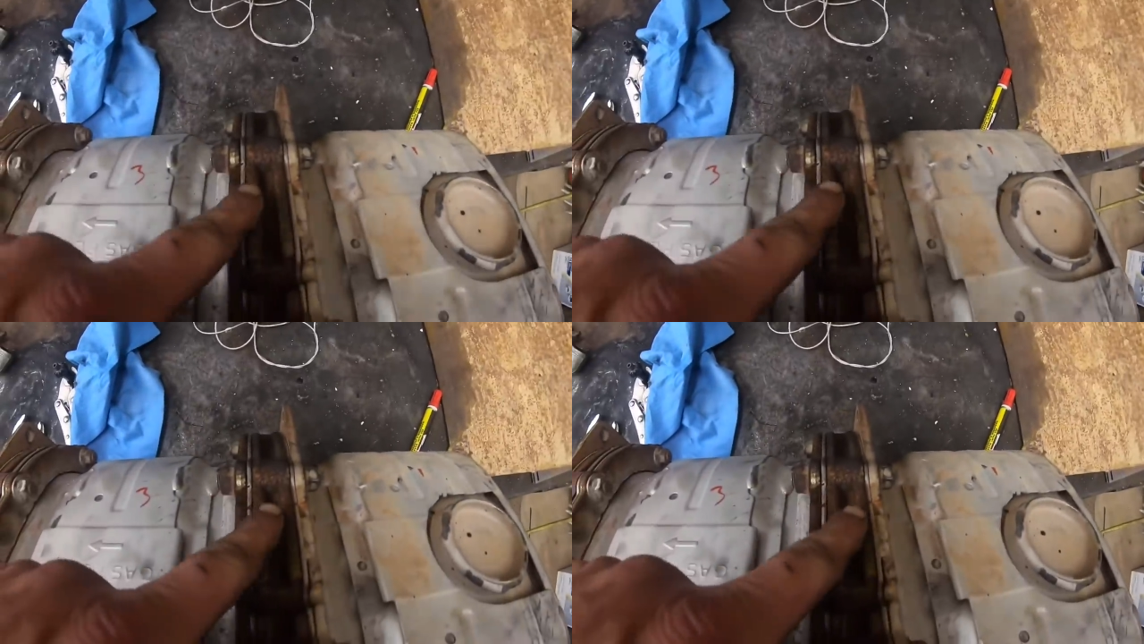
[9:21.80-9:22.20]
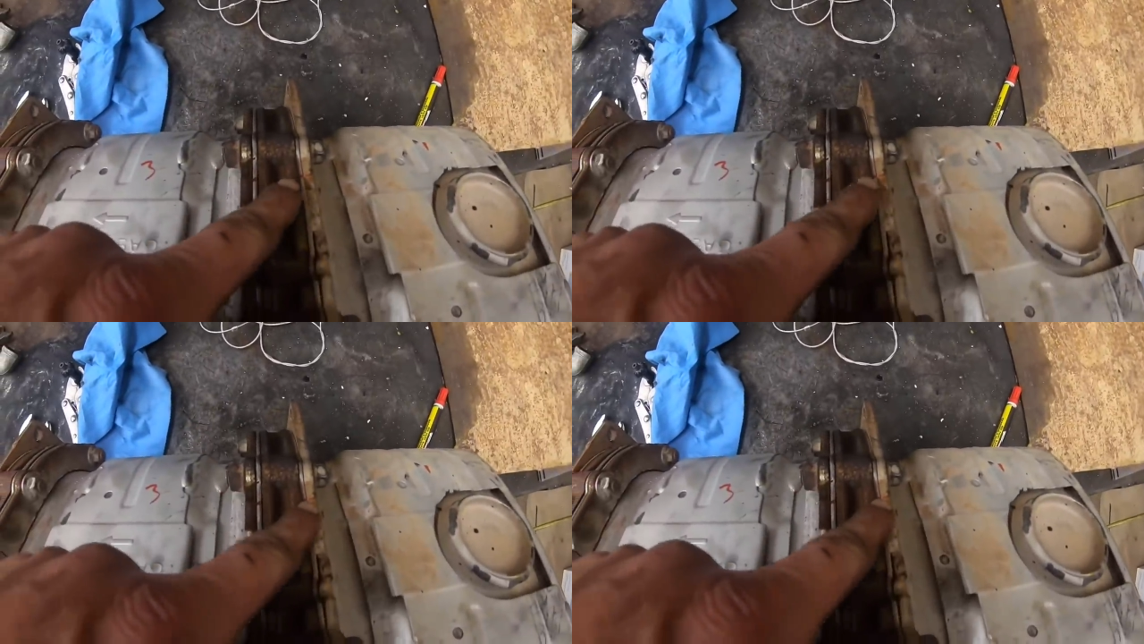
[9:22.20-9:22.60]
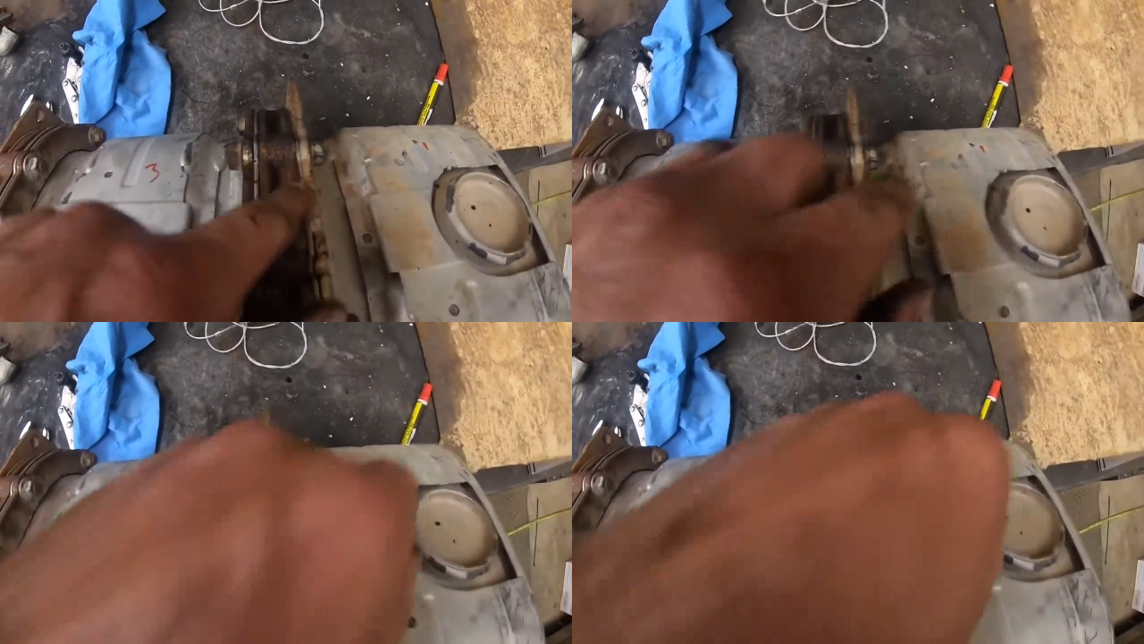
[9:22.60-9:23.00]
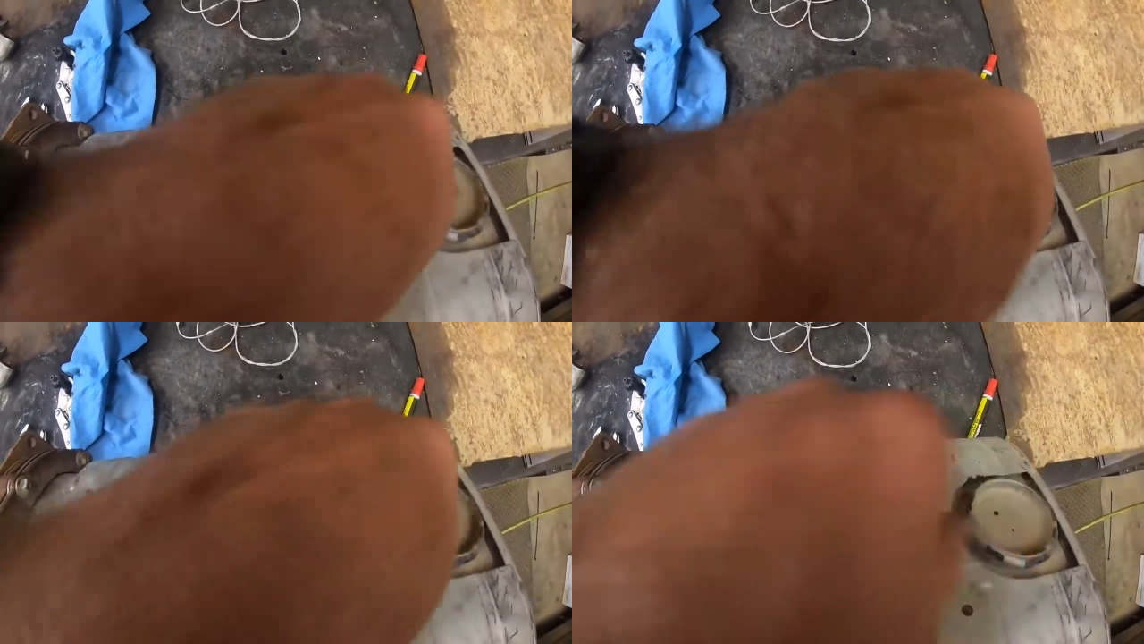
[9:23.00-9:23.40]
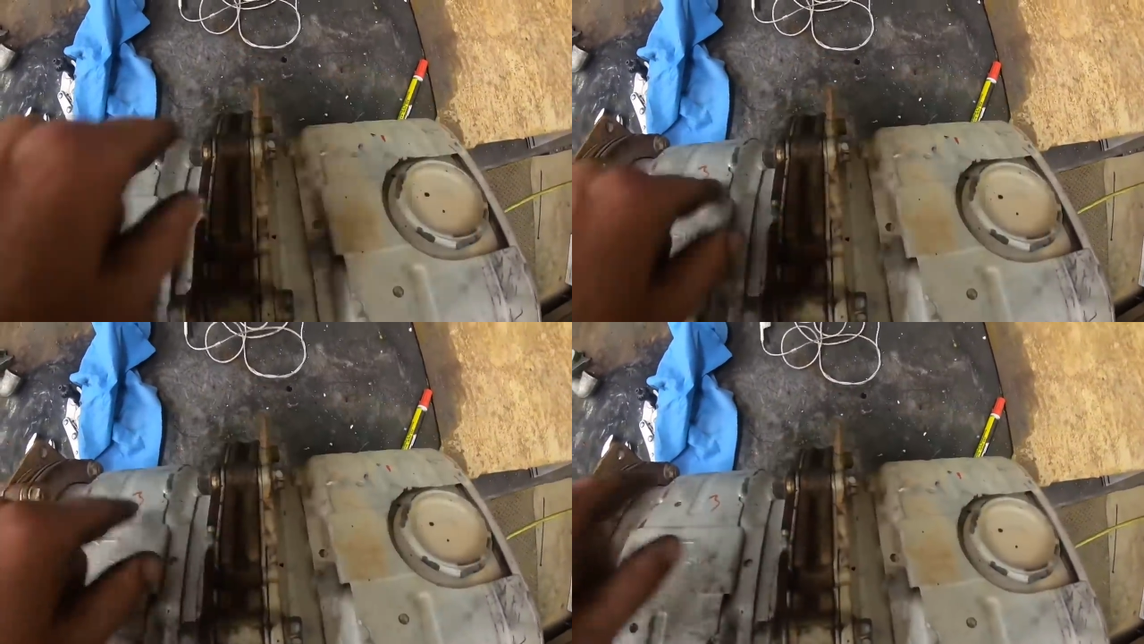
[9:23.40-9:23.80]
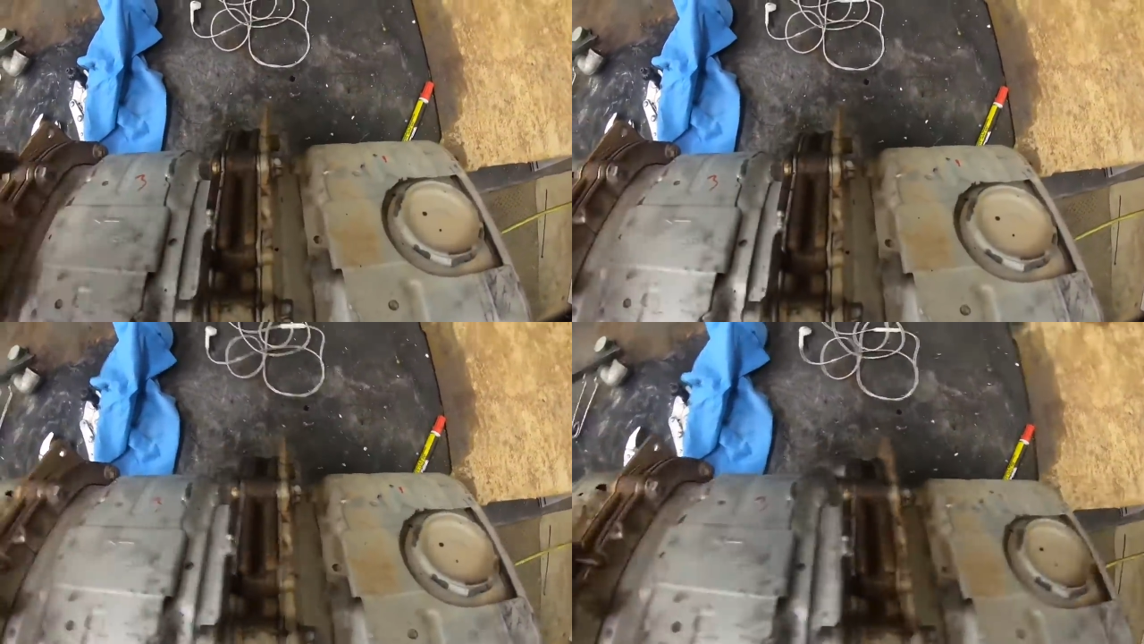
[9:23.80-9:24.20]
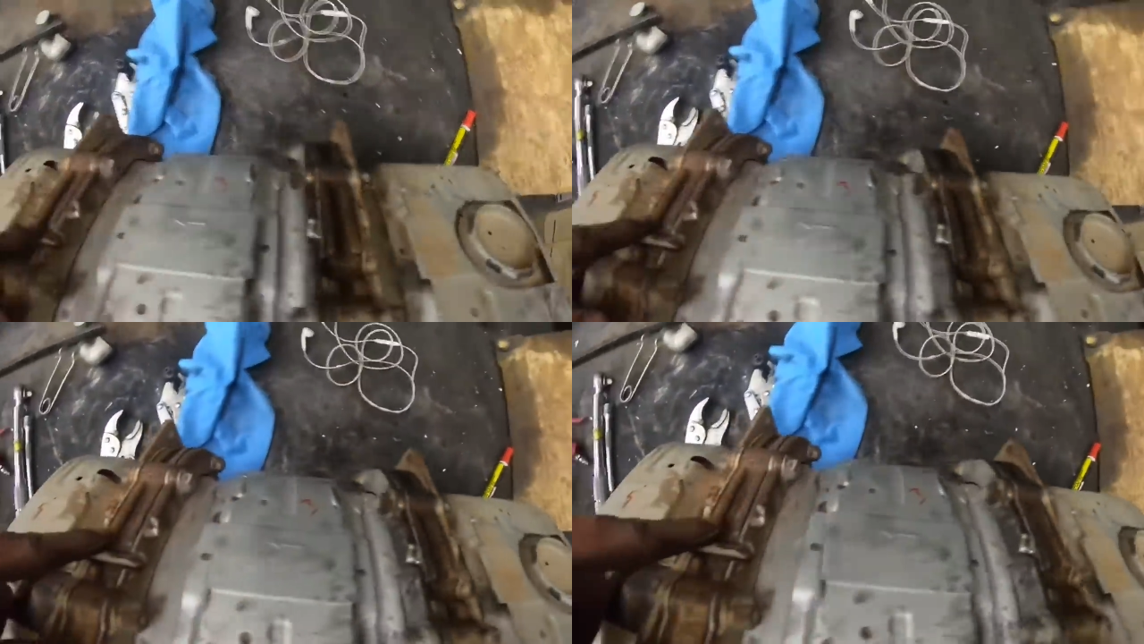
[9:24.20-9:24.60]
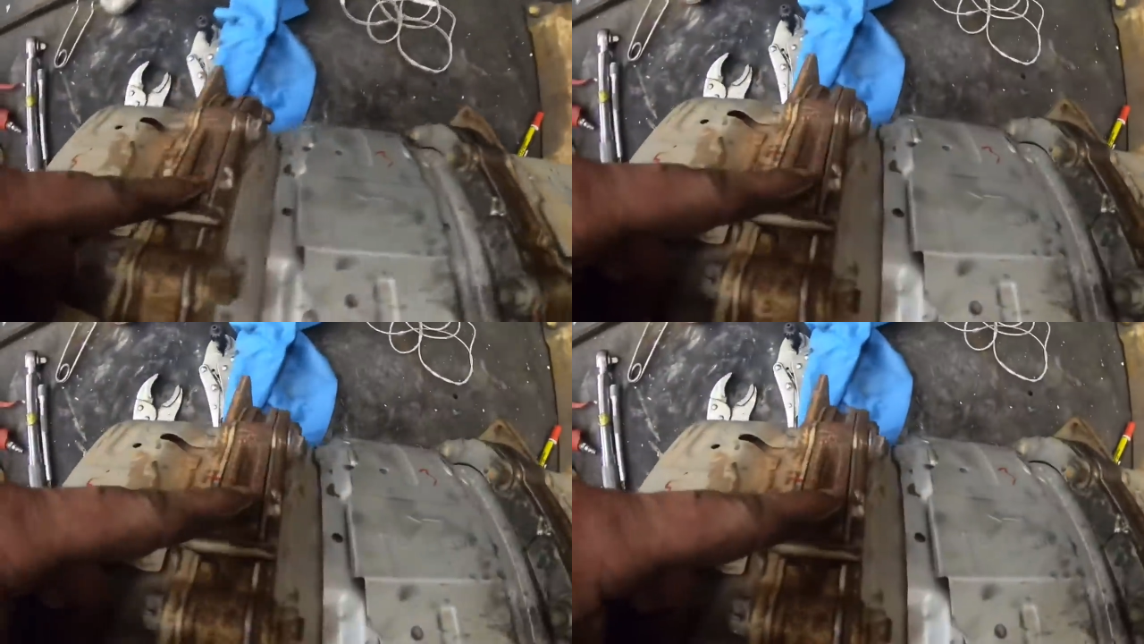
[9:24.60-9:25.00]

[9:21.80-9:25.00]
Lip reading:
(no speaker visible)